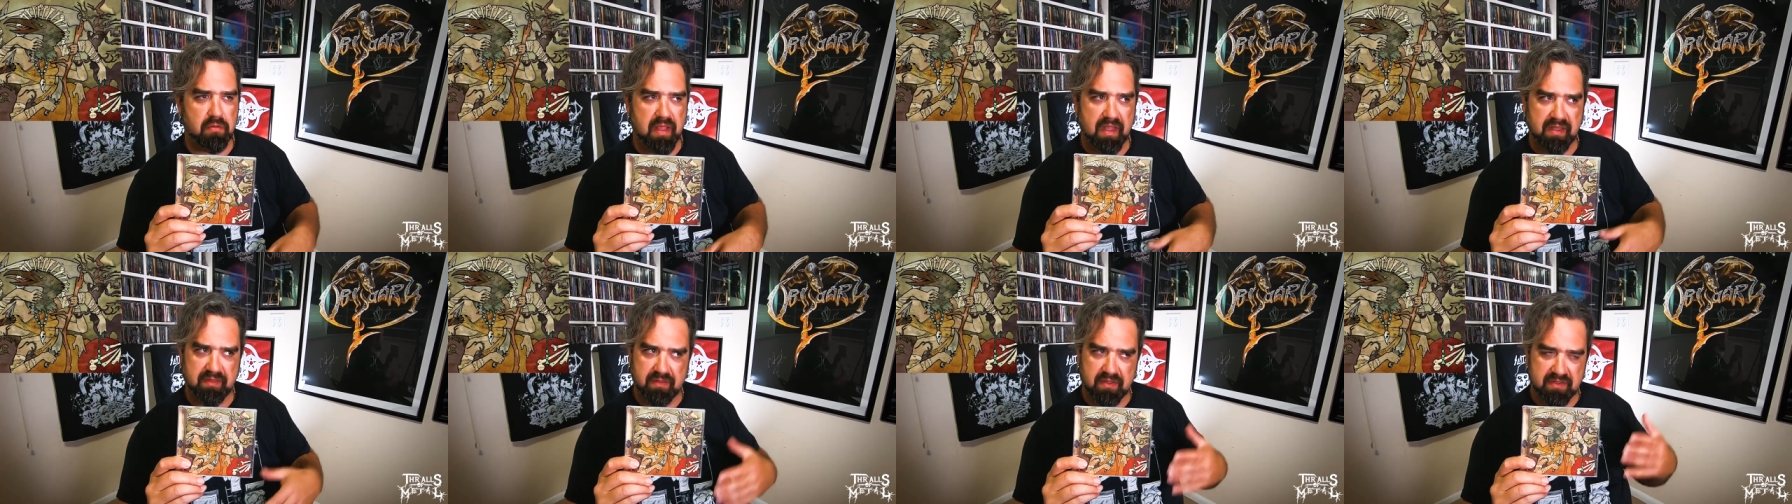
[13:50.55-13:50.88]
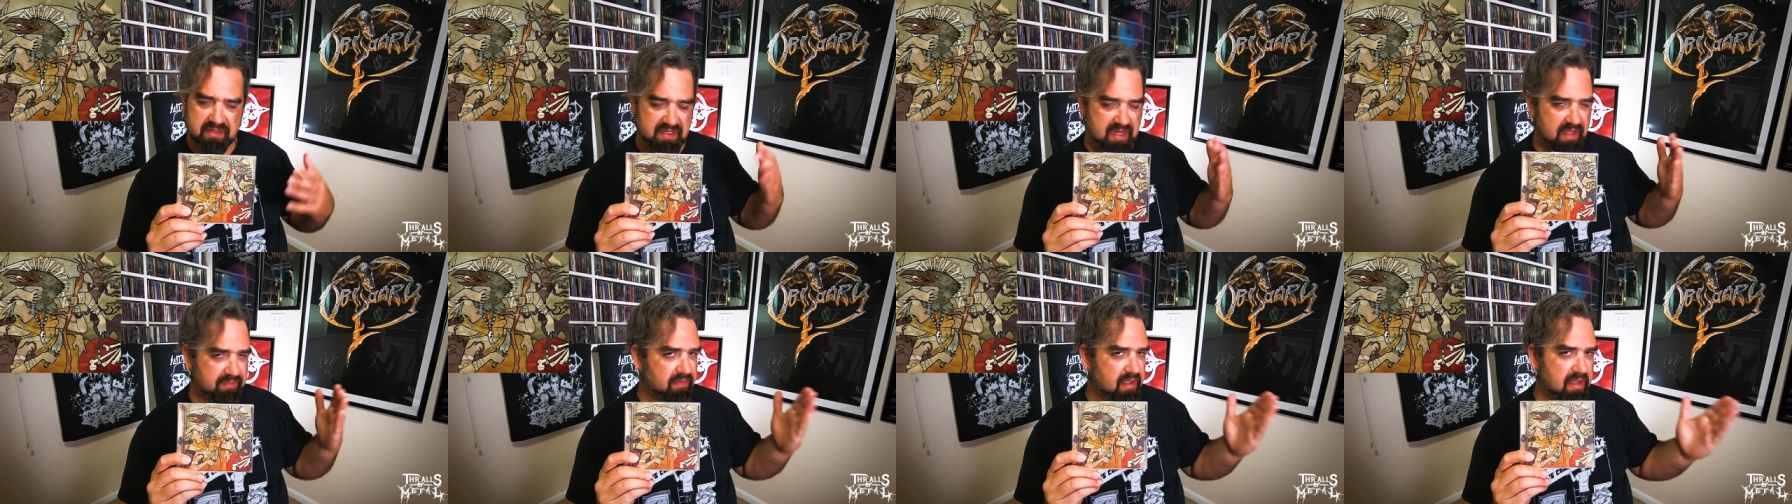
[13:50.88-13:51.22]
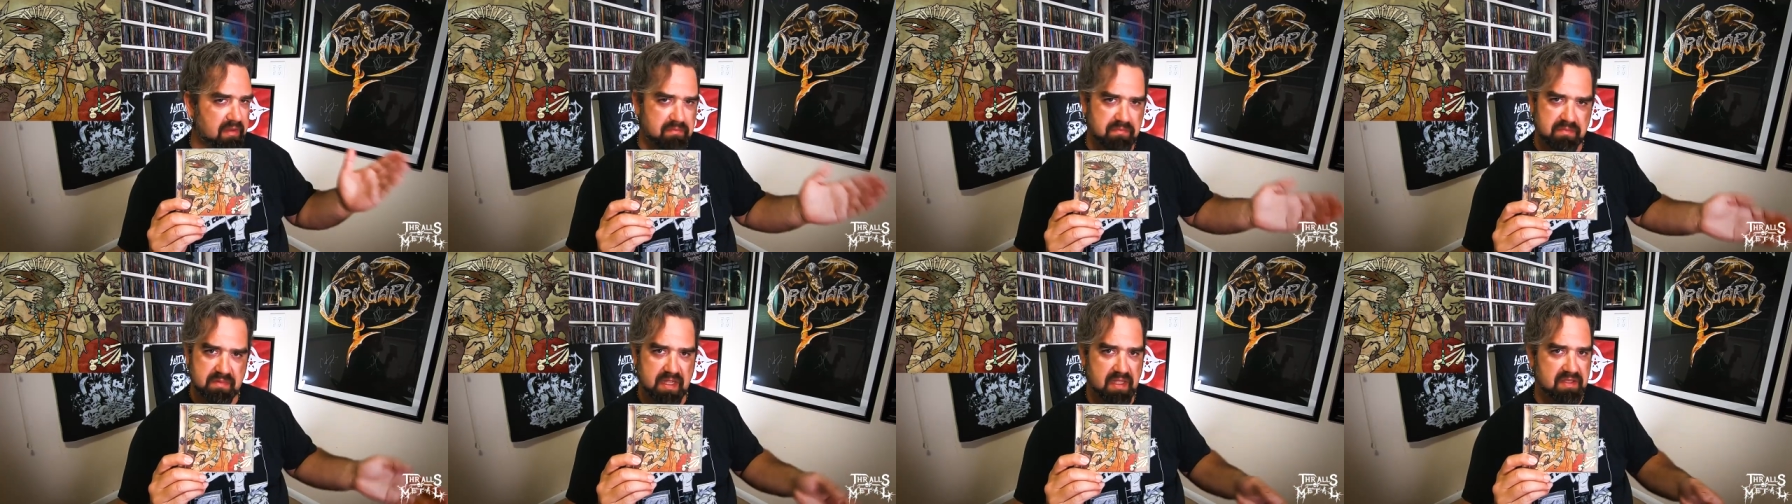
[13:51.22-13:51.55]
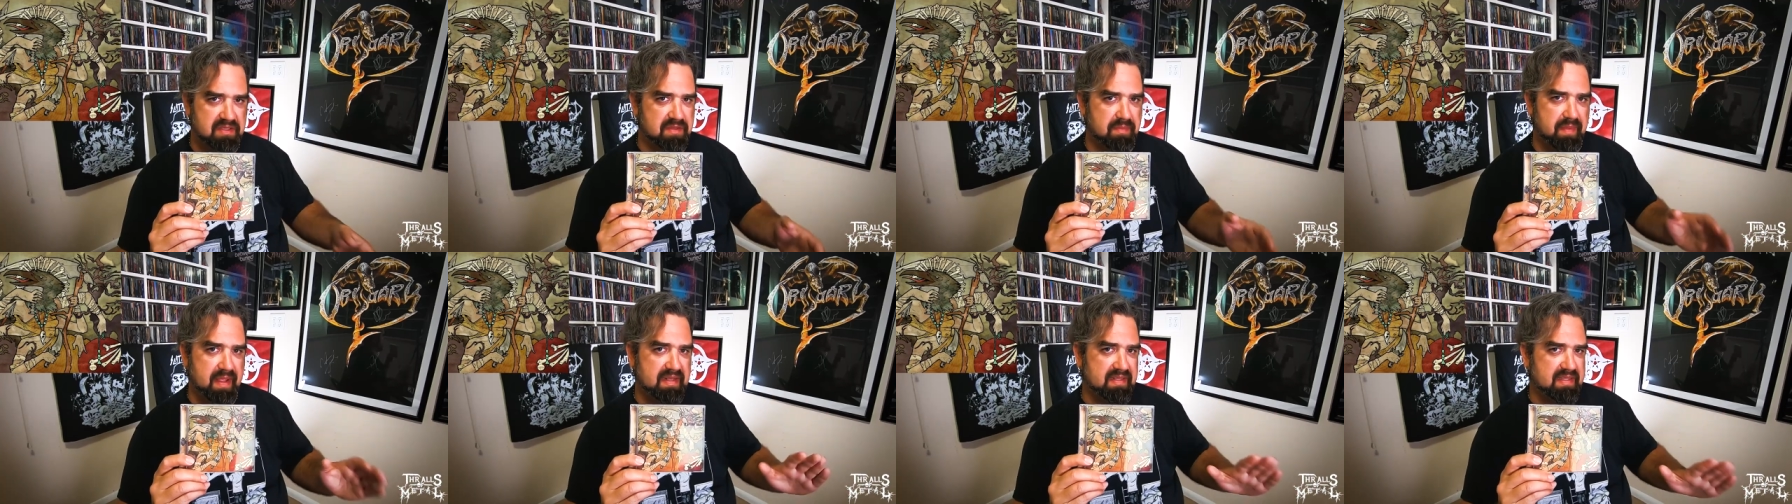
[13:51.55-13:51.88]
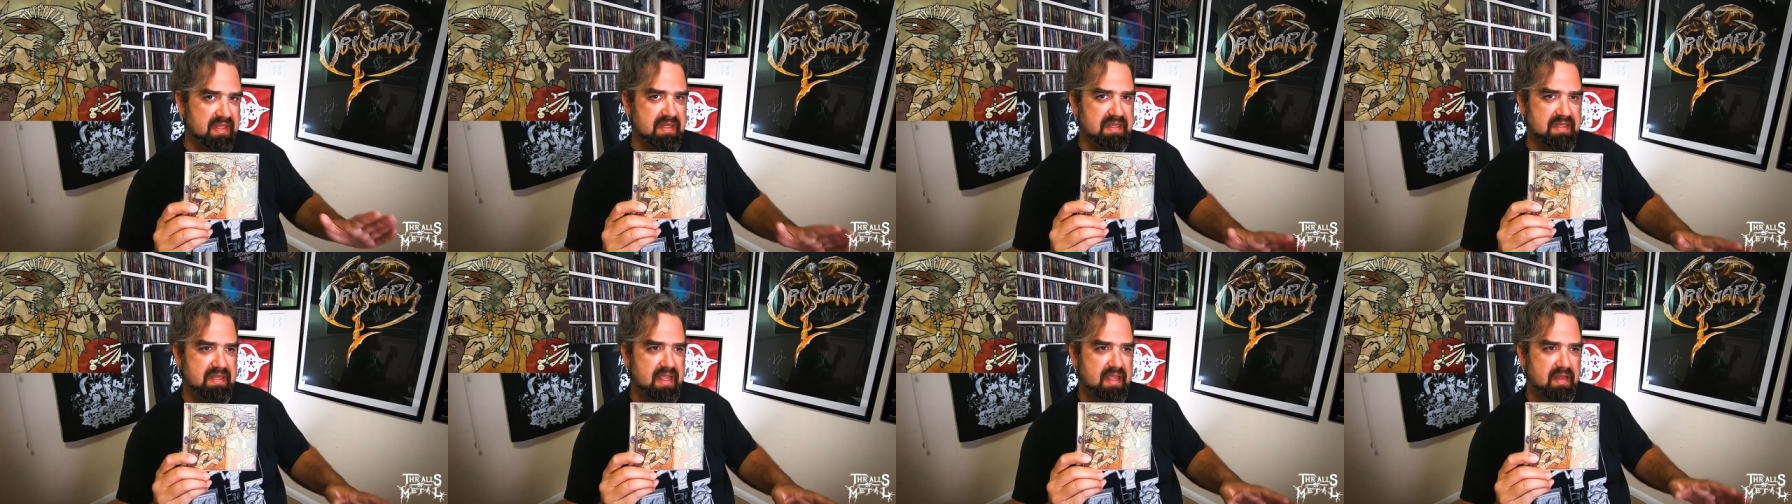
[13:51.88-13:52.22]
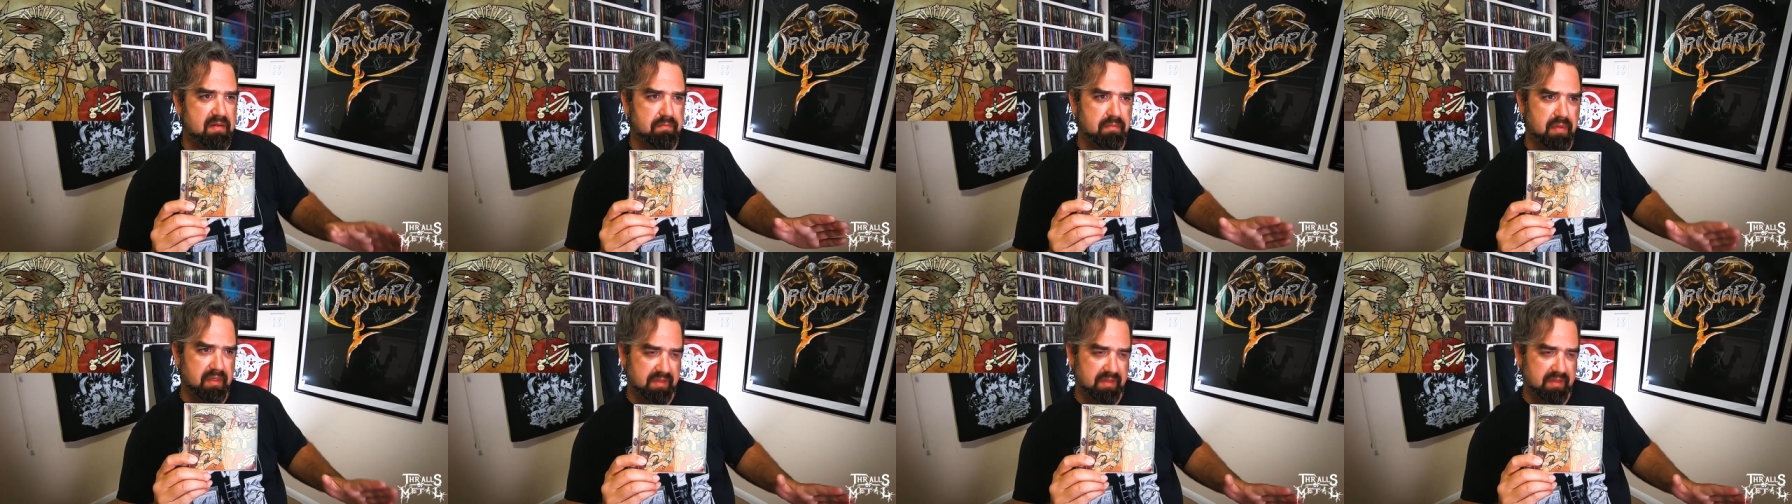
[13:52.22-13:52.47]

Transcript: Like, there's definitely tons of bands that did,